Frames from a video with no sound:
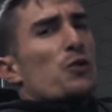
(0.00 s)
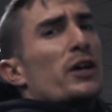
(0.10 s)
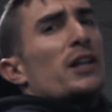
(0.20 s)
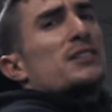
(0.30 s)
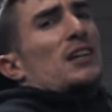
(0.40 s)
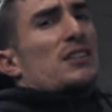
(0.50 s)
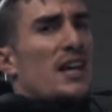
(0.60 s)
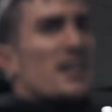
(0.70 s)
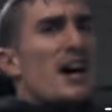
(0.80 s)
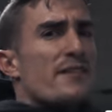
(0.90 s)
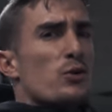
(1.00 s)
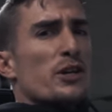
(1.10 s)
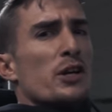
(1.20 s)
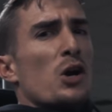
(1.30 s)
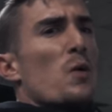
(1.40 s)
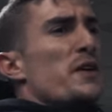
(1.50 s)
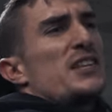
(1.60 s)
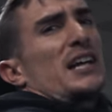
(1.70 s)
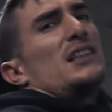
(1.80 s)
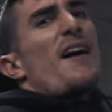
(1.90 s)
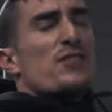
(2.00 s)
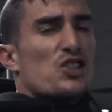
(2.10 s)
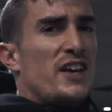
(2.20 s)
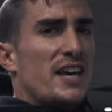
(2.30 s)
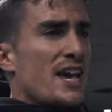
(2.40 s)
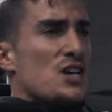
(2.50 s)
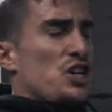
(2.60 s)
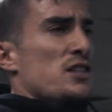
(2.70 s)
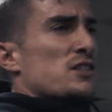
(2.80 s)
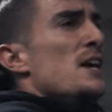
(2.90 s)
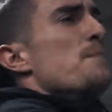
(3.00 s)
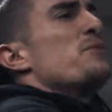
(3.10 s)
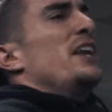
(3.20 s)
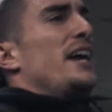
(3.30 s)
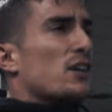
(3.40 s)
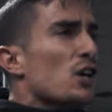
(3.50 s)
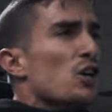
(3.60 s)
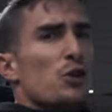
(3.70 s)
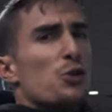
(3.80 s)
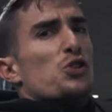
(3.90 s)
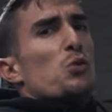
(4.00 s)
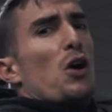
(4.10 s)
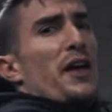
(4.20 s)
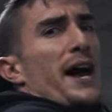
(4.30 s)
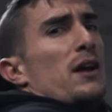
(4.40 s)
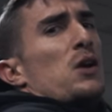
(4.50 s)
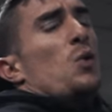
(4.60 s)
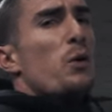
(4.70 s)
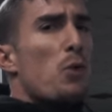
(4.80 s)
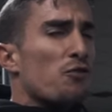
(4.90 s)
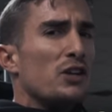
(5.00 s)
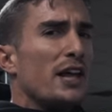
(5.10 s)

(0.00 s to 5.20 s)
unrealistic thing not everyone can go on these like lavish vacations and like you know do all that we want